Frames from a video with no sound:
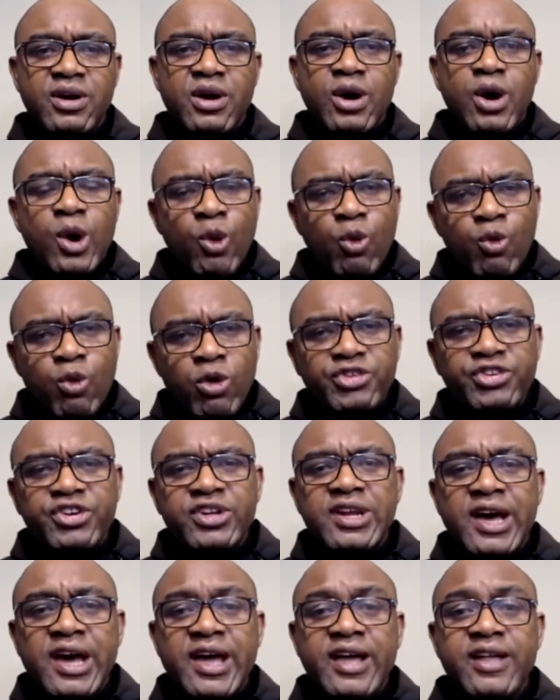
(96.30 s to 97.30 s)
Washing
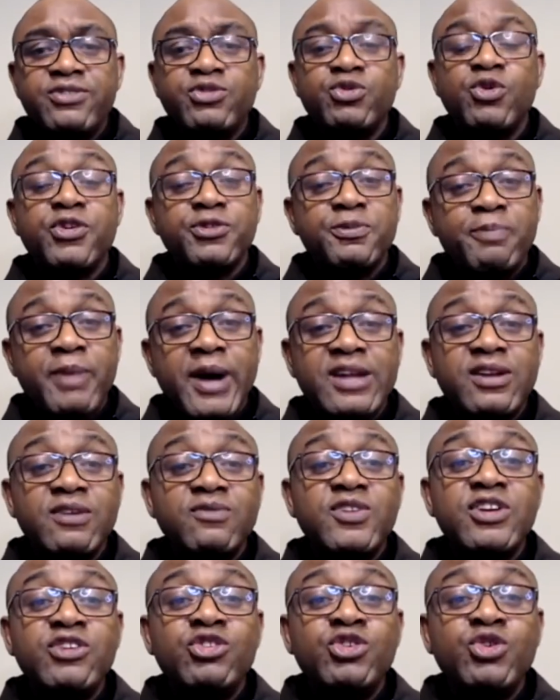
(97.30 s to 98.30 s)
hands was part of
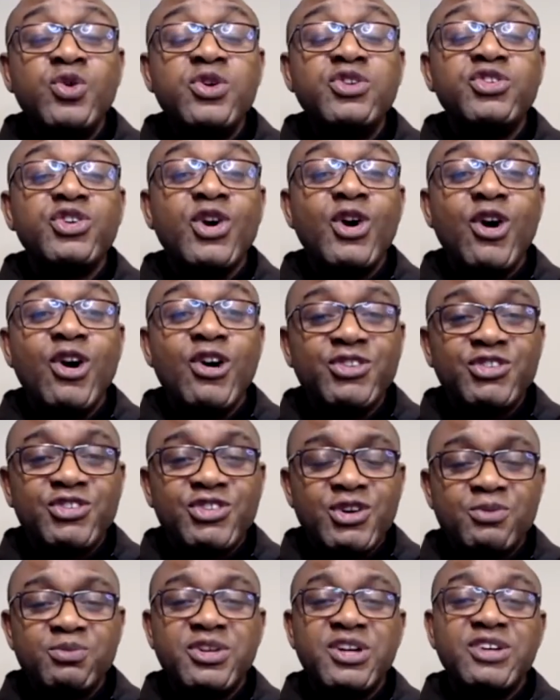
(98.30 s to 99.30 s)
the Jewish
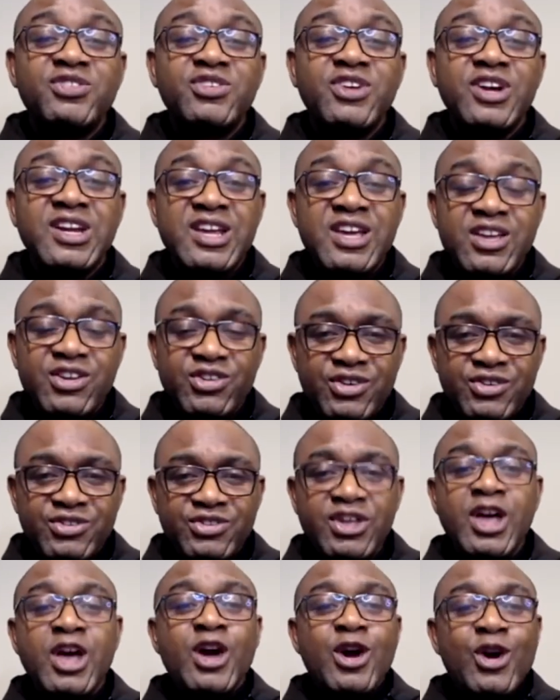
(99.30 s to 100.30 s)
customs and
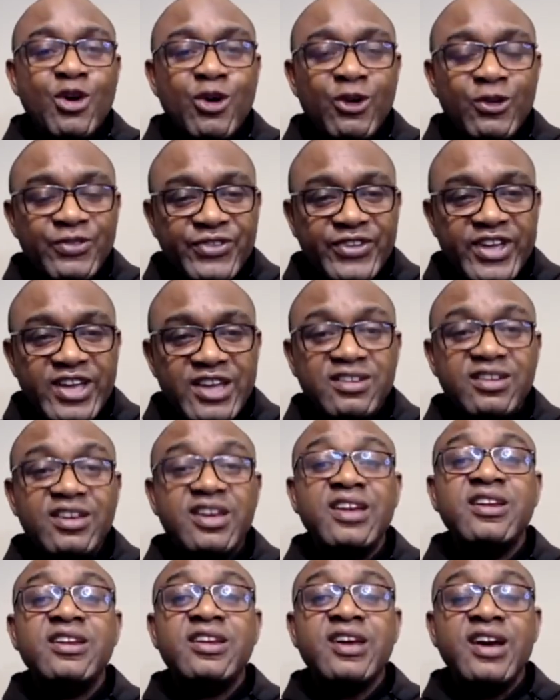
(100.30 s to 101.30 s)
traditions contained
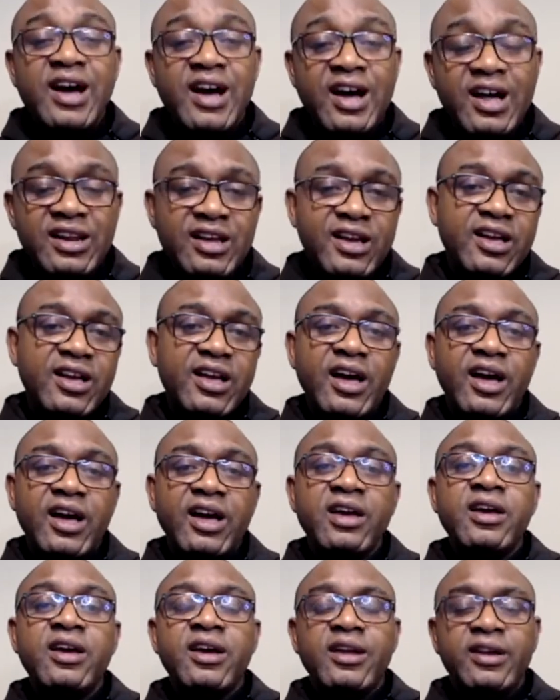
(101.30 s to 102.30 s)
in the
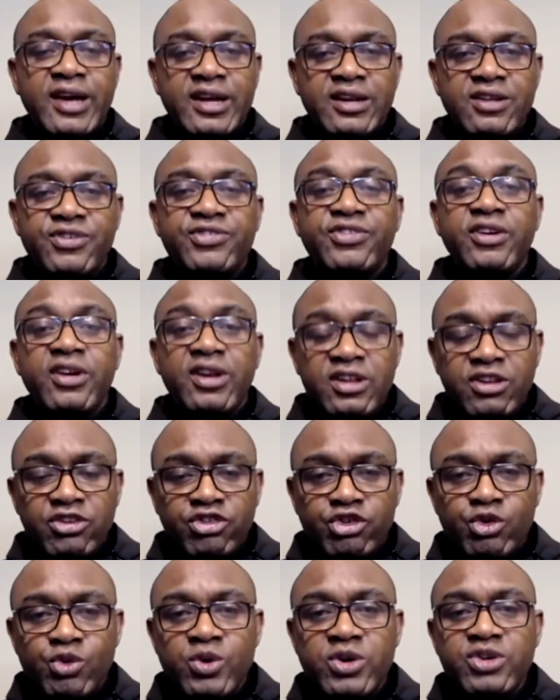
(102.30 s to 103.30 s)
Halakha, that is, the
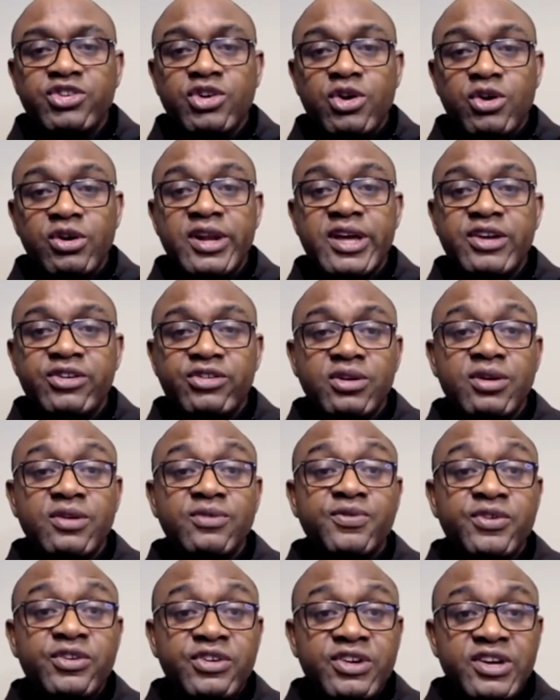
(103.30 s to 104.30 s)
Jewish collection
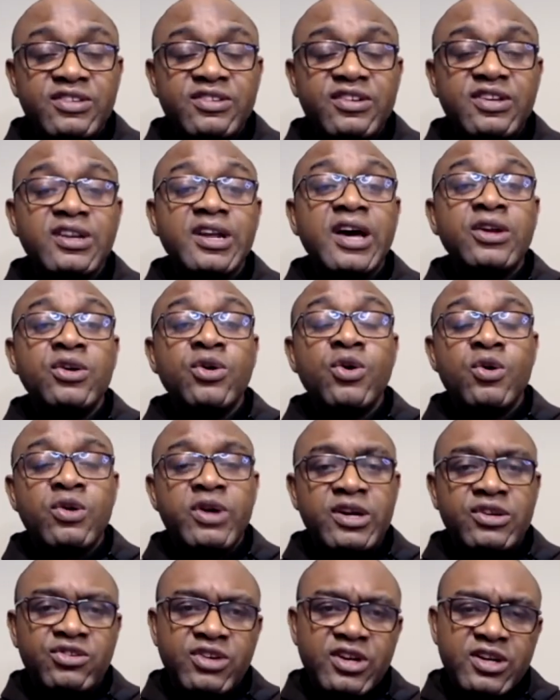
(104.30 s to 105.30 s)
of written and
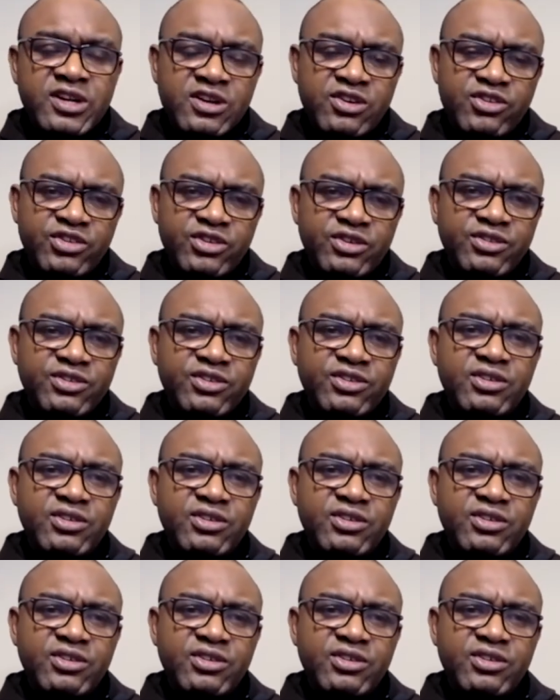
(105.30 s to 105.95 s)
oral traditions.